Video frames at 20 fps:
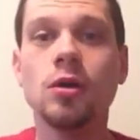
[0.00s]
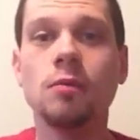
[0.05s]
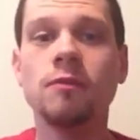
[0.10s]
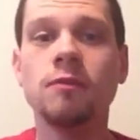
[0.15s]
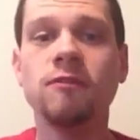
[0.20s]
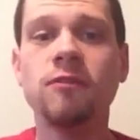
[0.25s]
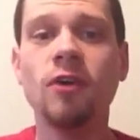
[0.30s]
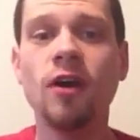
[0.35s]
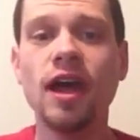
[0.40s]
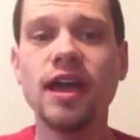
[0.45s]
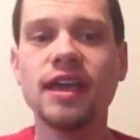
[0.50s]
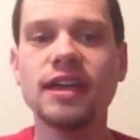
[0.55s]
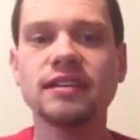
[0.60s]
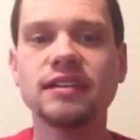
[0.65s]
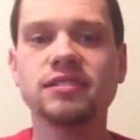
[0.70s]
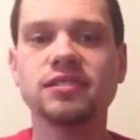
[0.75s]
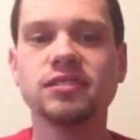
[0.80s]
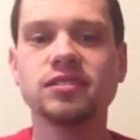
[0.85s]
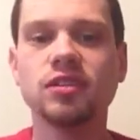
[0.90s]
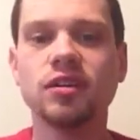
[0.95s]
before I get
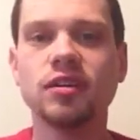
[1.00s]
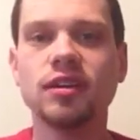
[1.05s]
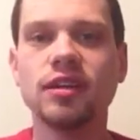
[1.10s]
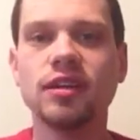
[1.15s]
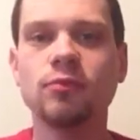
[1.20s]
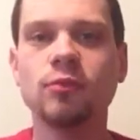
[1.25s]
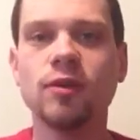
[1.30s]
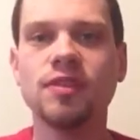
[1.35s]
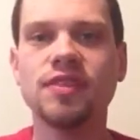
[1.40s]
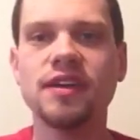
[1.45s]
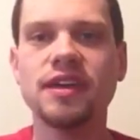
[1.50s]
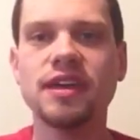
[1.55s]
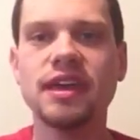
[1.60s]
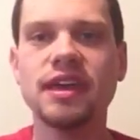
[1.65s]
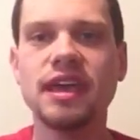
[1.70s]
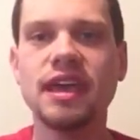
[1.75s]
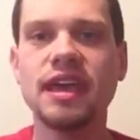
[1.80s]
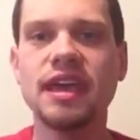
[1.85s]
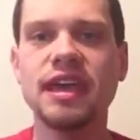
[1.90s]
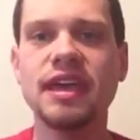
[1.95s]
started with the
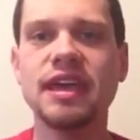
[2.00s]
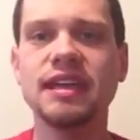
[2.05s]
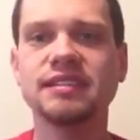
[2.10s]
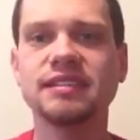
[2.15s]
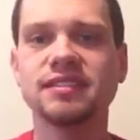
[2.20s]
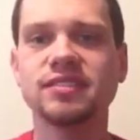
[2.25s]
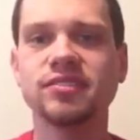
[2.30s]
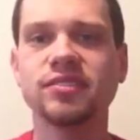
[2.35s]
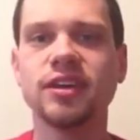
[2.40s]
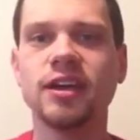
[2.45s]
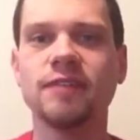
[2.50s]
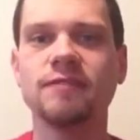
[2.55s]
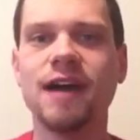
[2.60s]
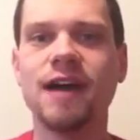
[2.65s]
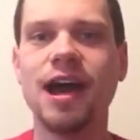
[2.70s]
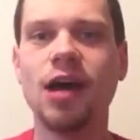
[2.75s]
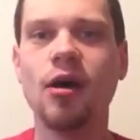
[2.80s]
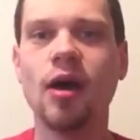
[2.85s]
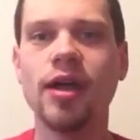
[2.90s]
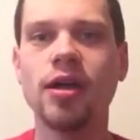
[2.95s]
history of
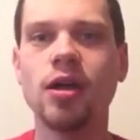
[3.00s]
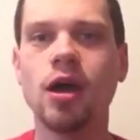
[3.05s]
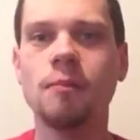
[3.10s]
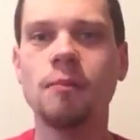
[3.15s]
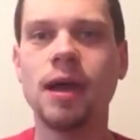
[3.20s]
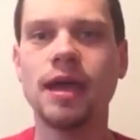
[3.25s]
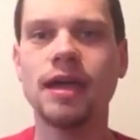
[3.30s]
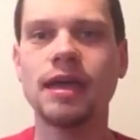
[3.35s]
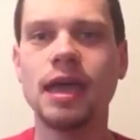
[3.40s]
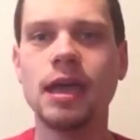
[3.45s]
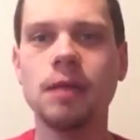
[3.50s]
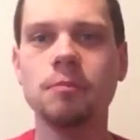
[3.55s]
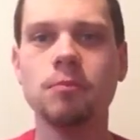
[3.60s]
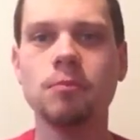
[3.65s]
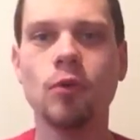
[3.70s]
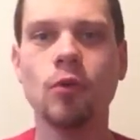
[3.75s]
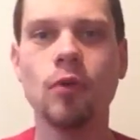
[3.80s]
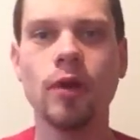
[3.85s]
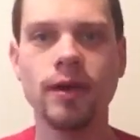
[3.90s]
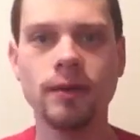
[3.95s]
how I got my Game
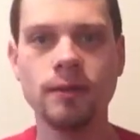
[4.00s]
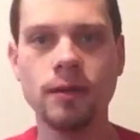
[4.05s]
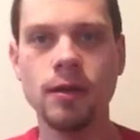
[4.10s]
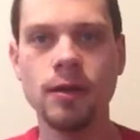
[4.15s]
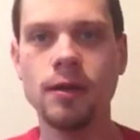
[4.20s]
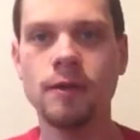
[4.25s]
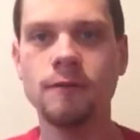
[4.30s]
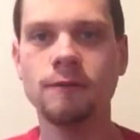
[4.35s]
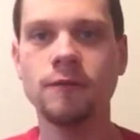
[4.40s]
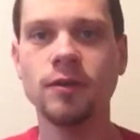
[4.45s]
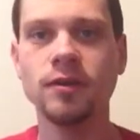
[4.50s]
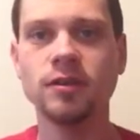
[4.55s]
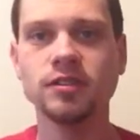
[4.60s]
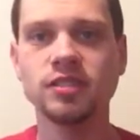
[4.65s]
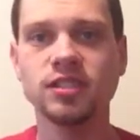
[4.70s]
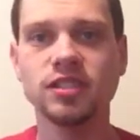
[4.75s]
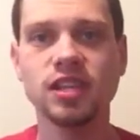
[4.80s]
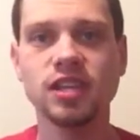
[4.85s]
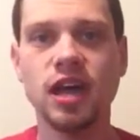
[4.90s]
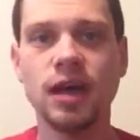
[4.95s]
Boy,
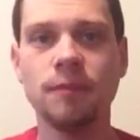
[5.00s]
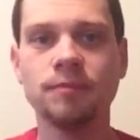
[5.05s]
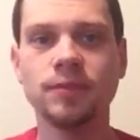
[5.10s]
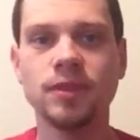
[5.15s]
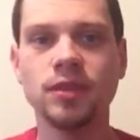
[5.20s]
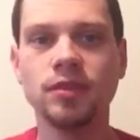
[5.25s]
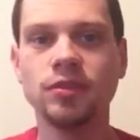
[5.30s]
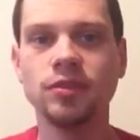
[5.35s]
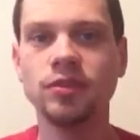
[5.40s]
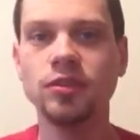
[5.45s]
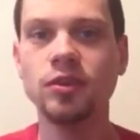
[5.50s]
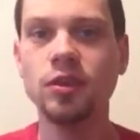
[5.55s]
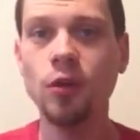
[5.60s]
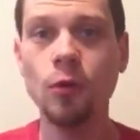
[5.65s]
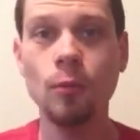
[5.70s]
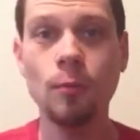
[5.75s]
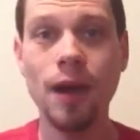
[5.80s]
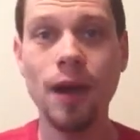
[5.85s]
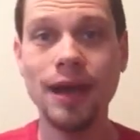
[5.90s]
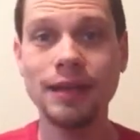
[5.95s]
first, you
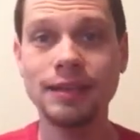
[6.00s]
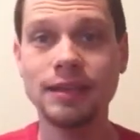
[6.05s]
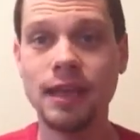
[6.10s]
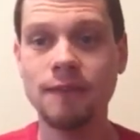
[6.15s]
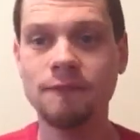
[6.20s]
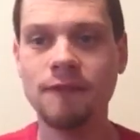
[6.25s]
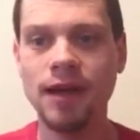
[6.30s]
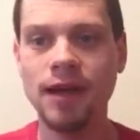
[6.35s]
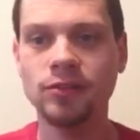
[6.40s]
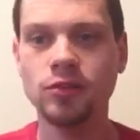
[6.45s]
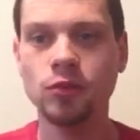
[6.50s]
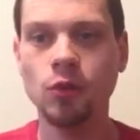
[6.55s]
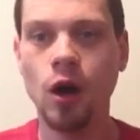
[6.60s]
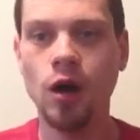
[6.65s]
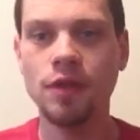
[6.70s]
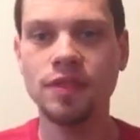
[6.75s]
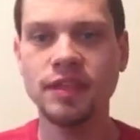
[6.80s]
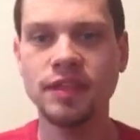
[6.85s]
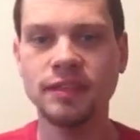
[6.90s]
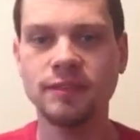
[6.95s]
don't mind if I do
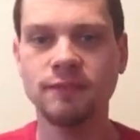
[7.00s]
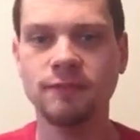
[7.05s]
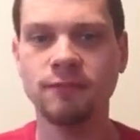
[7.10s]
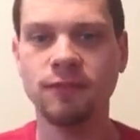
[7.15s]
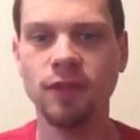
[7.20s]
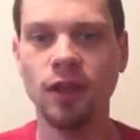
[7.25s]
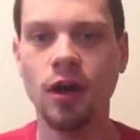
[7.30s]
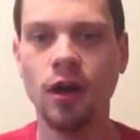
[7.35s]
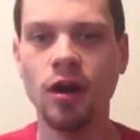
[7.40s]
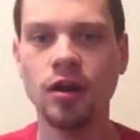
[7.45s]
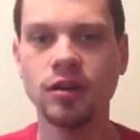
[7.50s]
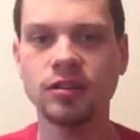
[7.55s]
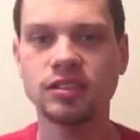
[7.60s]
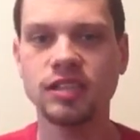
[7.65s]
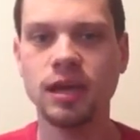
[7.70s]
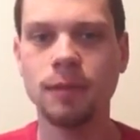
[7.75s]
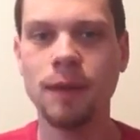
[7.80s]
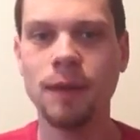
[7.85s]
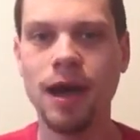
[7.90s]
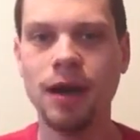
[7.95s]
all these
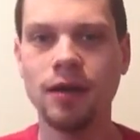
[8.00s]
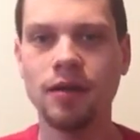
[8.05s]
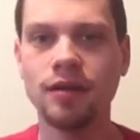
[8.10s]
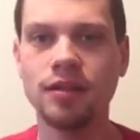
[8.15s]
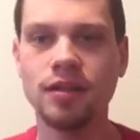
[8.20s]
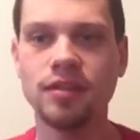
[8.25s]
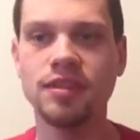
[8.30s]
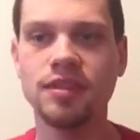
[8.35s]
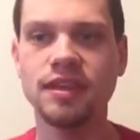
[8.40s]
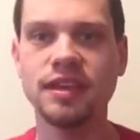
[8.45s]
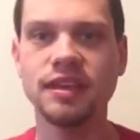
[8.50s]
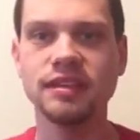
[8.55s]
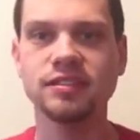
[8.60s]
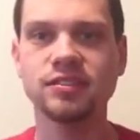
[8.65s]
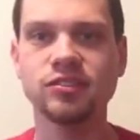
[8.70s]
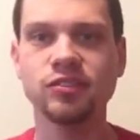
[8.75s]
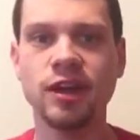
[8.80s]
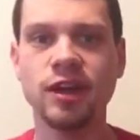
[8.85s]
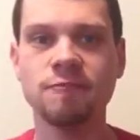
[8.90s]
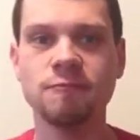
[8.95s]
vlogs about the
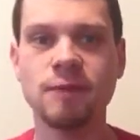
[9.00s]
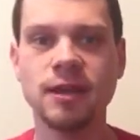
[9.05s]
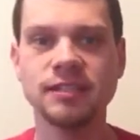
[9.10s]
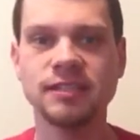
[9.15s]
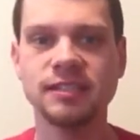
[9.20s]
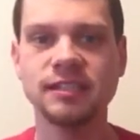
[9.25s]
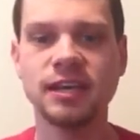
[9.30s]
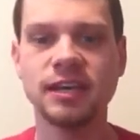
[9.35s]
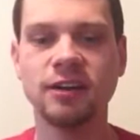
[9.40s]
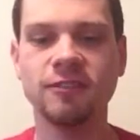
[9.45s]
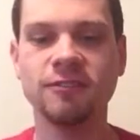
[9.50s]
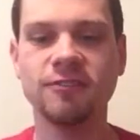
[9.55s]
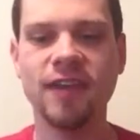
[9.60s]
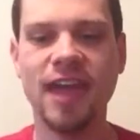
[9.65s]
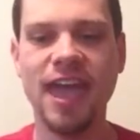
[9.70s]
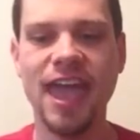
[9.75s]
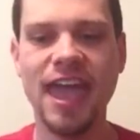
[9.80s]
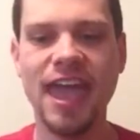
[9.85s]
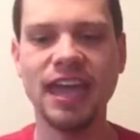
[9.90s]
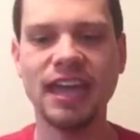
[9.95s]
history of myself
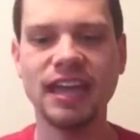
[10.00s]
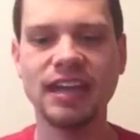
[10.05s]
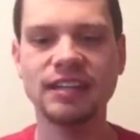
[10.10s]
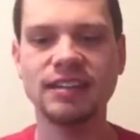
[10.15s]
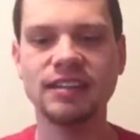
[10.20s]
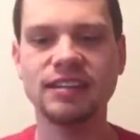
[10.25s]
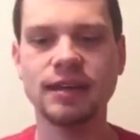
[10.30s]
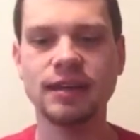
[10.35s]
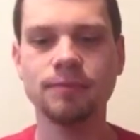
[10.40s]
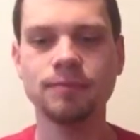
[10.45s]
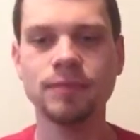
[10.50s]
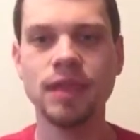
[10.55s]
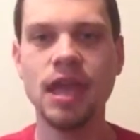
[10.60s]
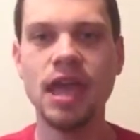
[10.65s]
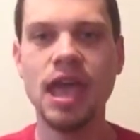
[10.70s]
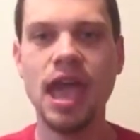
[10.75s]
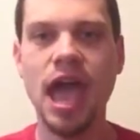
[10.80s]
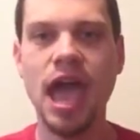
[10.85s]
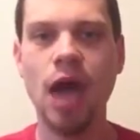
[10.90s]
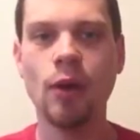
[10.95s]
and
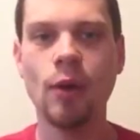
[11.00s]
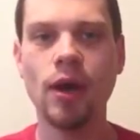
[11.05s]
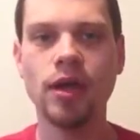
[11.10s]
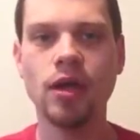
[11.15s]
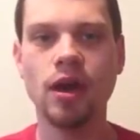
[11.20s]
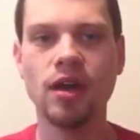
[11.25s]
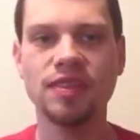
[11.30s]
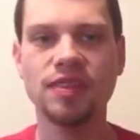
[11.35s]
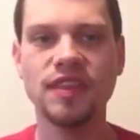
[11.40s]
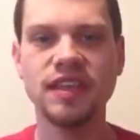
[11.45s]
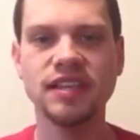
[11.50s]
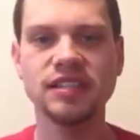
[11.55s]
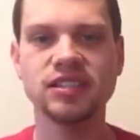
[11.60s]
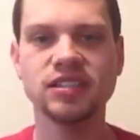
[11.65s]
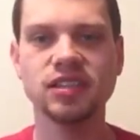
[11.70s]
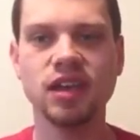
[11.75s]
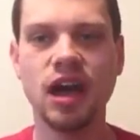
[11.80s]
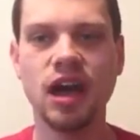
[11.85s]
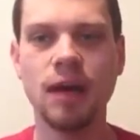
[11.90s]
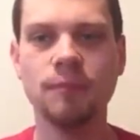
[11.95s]
how I got
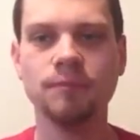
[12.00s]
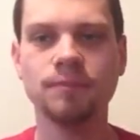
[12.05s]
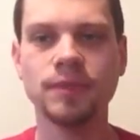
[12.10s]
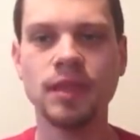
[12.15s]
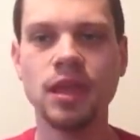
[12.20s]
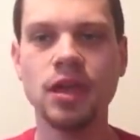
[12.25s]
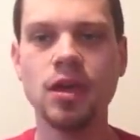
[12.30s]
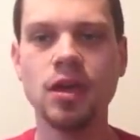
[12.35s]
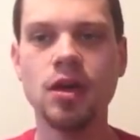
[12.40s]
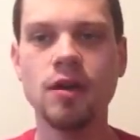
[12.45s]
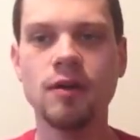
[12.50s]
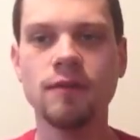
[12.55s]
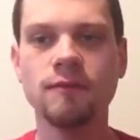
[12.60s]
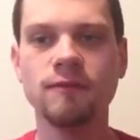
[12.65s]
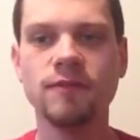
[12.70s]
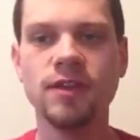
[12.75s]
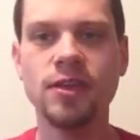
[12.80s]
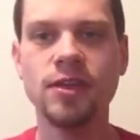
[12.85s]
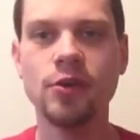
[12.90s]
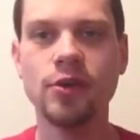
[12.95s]
these
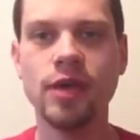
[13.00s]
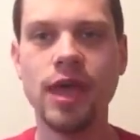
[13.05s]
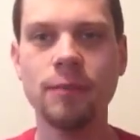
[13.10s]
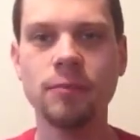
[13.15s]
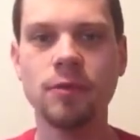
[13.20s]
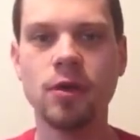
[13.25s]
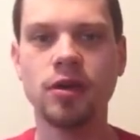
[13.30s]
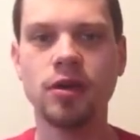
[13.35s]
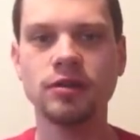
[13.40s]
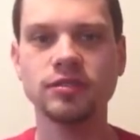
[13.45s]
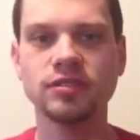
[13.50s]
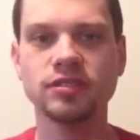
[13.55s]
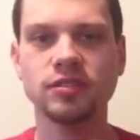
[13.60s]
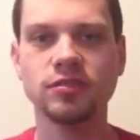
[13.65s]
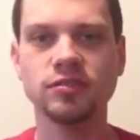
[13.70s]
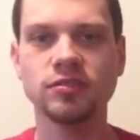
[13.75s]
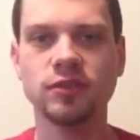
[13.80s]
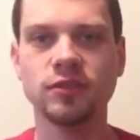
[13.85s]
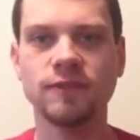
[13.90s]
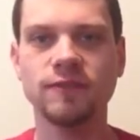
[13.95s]
video game
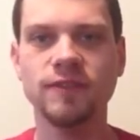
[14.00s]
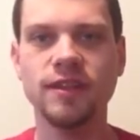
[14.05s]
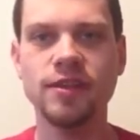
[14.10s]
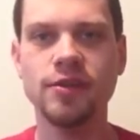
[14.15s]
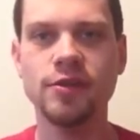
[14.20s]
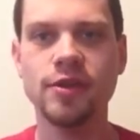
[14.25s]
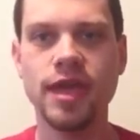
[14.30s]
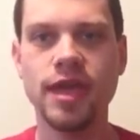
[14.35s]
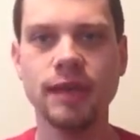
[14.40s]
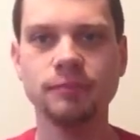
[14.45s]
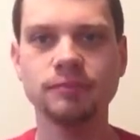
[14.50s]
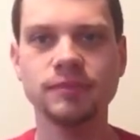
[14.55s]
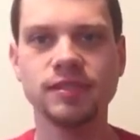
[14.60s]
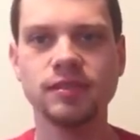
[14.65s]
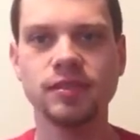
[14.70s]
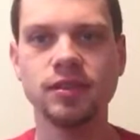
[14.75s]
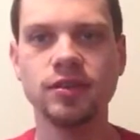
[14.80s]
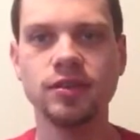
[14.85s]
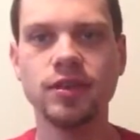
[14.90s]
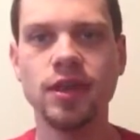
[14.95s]
consoles or video games,
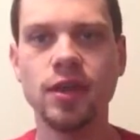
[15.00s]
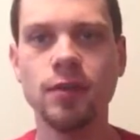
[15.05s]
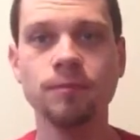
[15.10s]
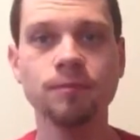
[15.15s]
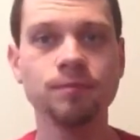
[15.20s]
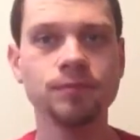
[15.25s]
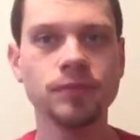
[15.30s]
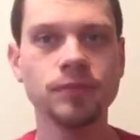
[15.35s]
do you?